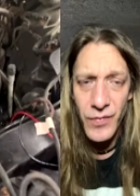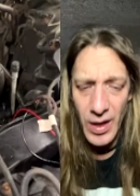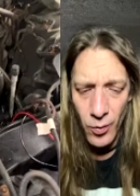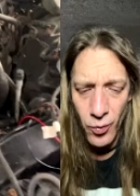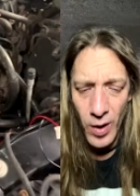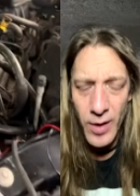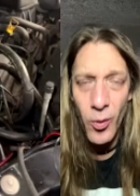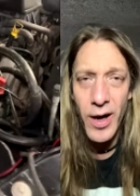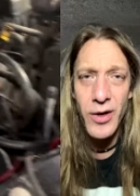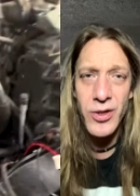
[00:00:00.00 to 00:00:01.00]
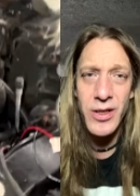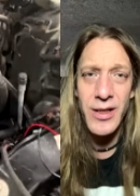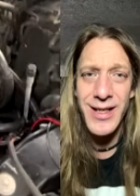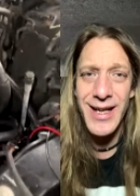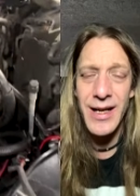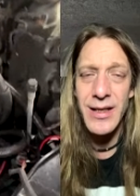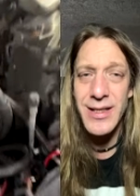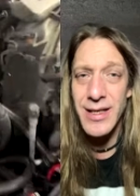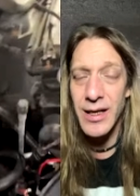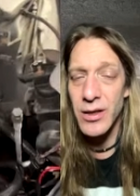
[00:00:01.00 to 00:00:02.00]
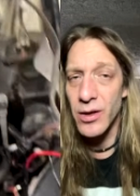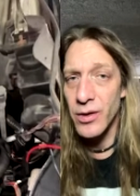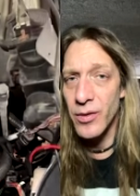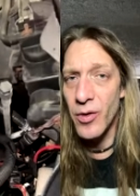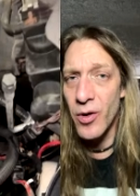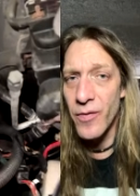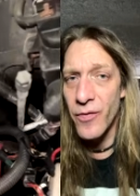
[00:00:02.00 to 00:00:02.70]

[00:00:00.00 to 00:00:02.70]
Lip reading: That red wire is going to get signal or